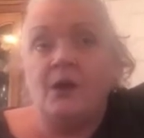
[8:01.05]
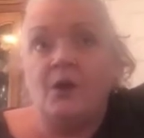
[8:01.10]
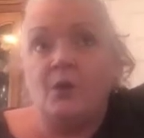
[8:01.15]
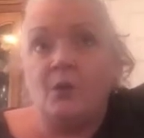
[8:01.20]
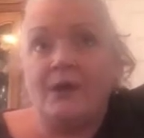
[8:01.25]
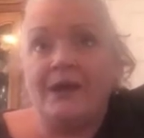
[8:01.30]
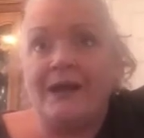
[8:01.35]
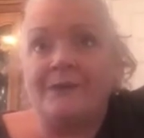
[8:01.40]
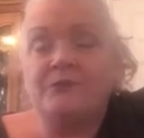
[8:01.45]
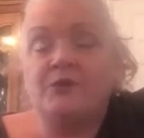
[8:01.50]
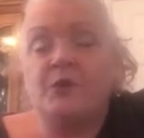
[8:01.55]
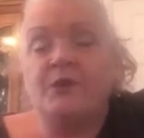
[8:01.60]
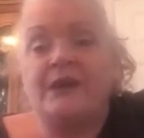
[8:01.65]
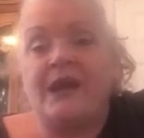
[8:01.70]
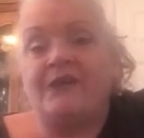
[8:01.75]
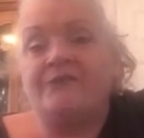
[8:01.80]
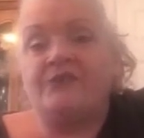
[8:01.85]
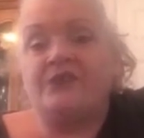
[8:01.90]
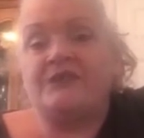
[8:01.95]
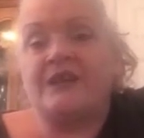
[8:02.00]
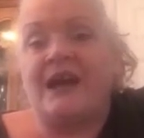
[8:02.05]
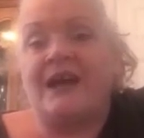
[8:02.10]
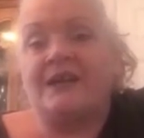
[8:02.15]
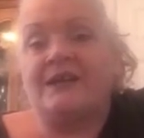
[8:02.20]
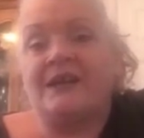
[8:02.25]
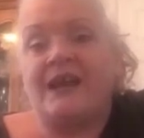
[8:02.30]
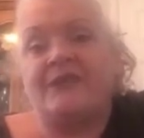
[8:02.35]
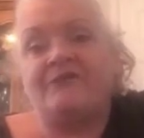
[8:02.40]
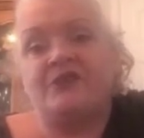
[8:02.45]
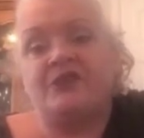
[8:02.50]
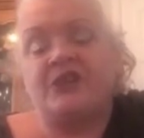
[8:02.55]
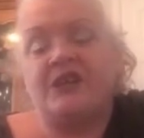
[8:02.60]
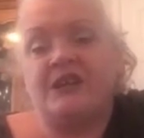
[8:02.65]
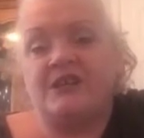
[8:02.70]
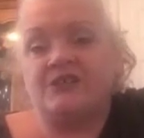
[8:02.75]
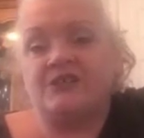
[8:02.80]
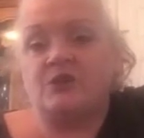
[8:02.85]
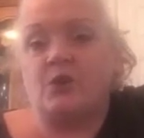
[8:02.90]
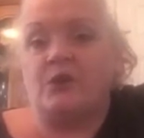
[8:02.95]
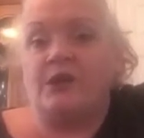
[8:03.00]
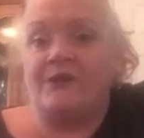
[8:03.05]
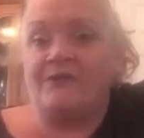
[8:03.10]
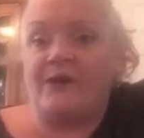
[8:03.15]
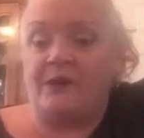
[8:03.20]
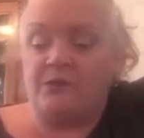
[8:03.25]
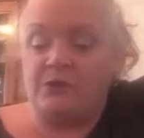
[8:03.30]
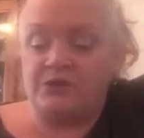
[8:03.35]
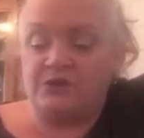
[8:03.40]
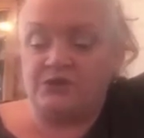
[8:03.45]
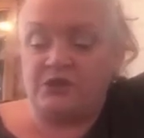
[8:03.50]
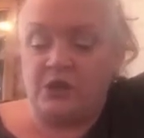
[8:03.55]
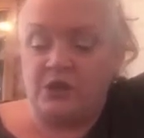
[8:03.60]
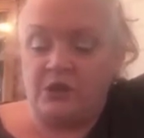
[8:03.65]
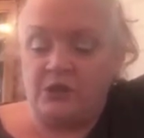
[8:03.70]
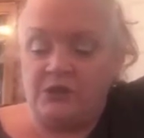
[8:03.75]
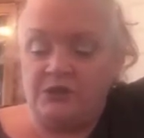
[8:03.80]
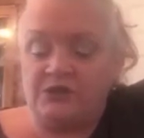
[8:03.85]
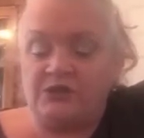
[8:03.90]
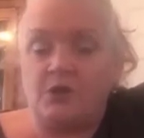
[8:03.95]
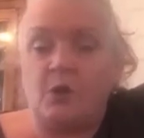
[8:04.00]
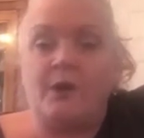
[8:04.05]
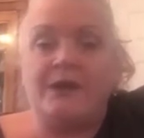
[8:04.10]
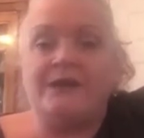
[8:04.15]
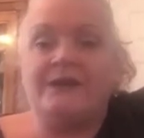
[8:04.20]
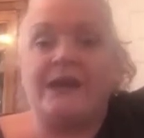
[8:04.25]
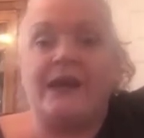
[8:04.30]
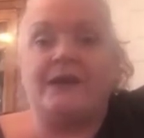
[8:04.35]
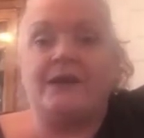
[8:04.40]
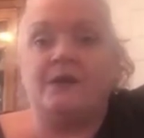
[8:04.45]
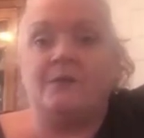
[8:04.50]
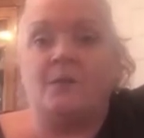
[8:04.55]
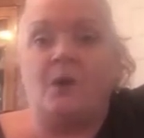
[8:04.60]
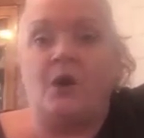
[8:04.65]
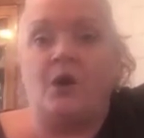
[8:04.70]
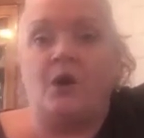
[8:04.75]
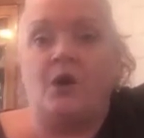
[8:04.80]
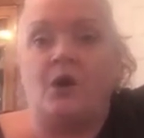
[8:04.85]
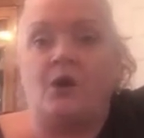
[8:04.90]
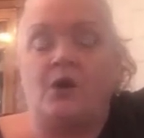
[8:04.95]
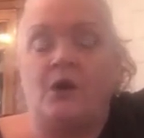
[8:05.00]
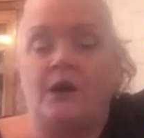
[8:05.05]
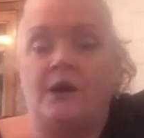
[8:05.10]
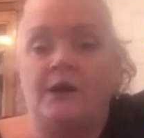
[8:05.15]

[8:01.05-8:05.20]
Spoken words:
When I'm doing every day sewing, if I was sewing denim or